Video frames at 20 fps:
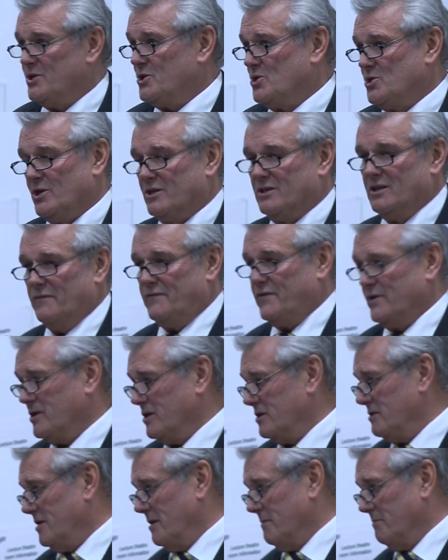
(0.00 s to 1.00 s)
in
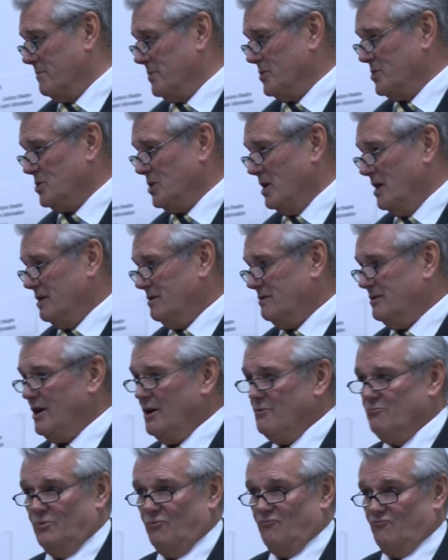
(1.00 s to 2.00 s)
significant numbers
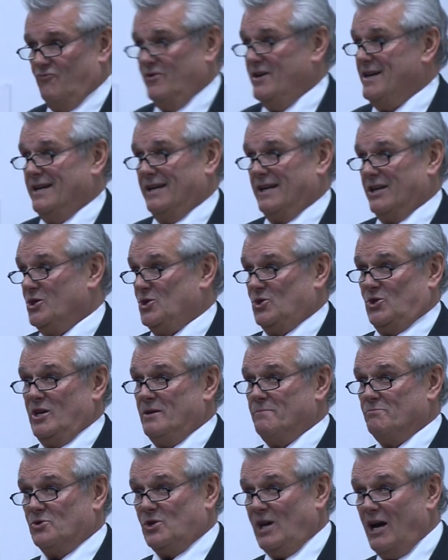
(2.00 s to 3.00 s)
don't really
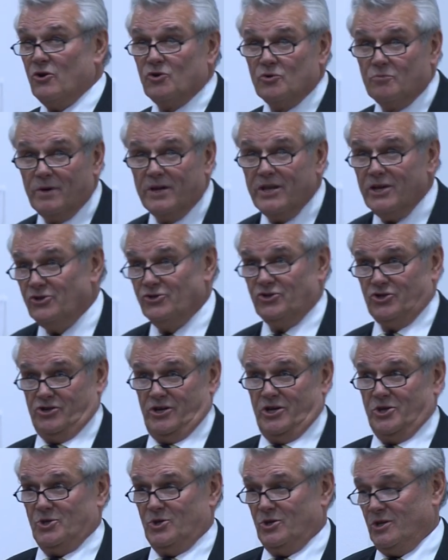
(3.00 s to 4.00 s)
seem terribly
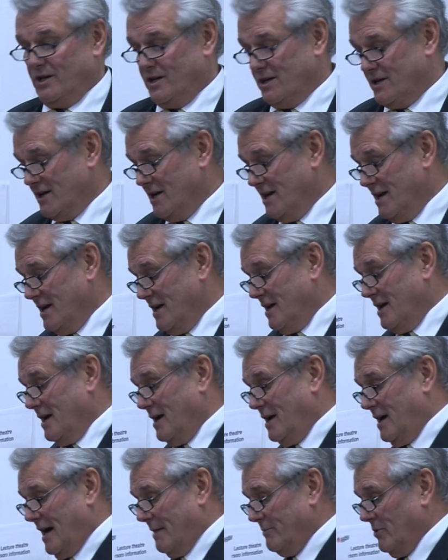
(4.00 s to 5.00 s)
interested.
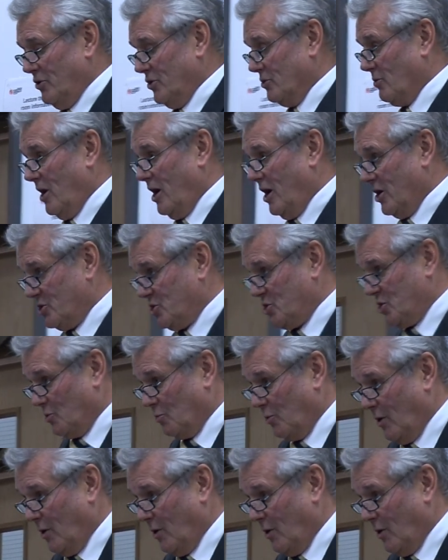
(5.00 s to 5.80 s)
I'm not going to ask you